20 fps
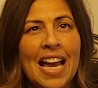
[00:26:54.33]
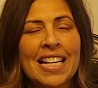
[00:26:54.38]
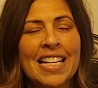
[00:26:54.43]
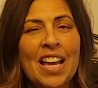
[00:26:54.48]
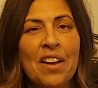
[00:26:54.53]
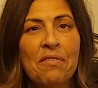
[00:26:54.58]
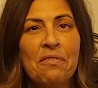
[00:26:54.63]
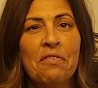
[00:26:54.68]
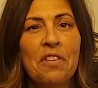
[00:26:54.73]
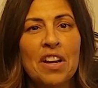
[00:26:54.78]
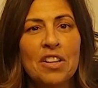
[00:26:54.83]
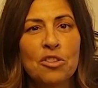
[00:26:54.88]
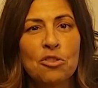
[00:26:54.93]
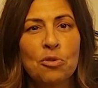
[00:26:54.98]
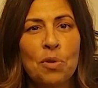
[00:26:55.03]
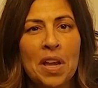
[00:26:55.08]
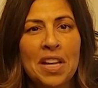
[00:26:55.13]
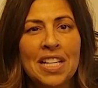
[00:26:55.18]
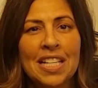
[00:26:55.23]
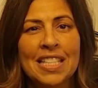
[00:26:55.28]
I'd get
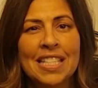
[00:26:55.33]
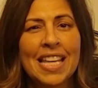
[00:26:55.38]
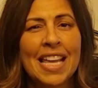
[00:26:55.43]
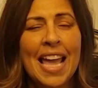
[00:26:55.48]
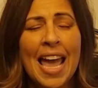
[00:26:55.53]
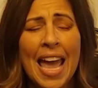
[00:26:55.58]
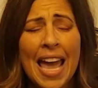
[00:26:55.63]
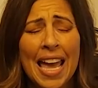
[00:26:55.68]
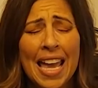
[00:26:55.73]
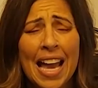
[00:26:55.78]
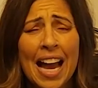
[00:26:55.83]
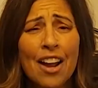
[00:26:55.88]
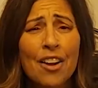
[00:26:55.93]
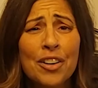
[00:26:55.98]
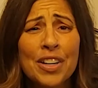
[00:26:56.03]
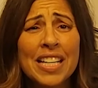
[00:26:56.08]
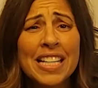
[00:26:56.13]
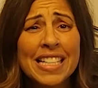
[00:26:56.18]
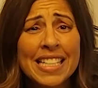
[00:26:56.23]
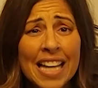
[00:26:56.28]
frustrated and say, hey, I
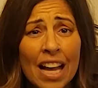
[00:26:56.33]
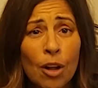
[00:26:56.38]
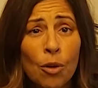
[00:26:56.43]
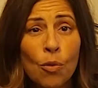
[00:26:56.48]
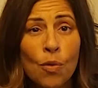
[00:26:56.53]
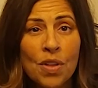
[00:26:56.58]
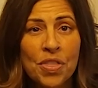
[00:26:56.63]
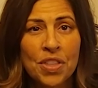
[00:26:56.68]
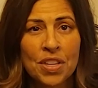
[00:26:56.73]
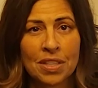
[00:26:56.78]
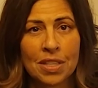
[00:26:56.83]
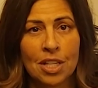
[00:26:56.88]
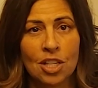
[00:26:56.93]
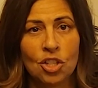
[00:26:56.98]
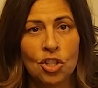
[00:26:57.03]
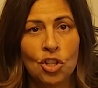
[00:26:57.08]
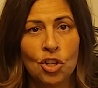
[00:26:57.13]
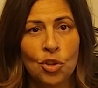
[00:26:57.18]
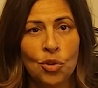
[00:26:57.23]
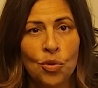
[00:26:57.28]
already dealt with this
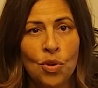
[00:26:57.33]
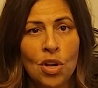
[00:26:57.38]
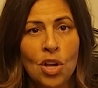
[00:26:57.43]
issue.